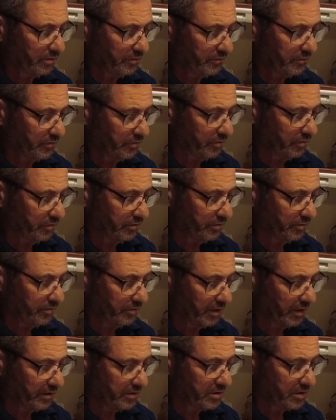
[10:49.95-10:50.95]
it for the
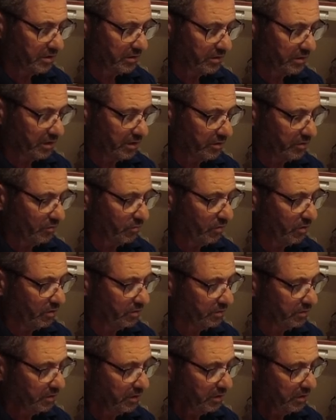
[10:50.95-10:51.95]
drag setting that you want.